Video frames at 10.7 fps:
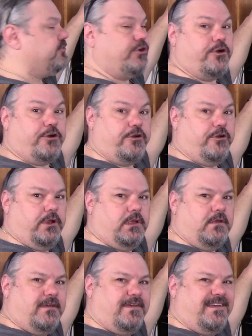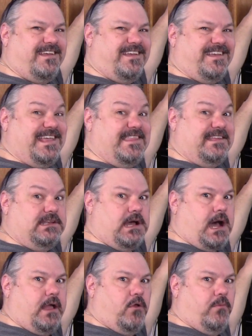turn in the
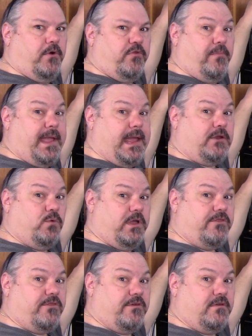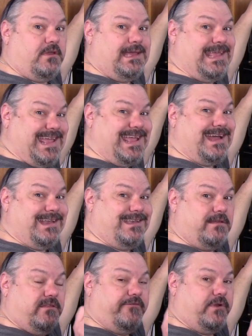dial, both bandwidth
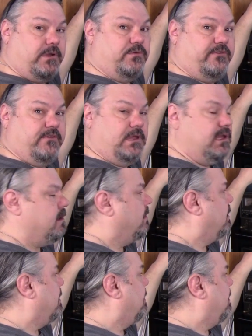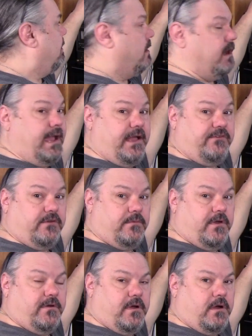and the frequency, has
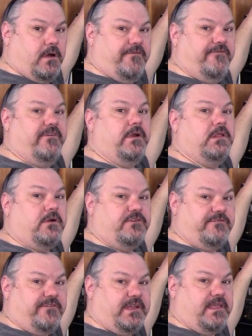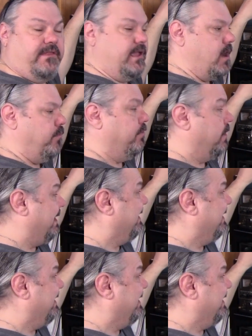a very large effect on the output.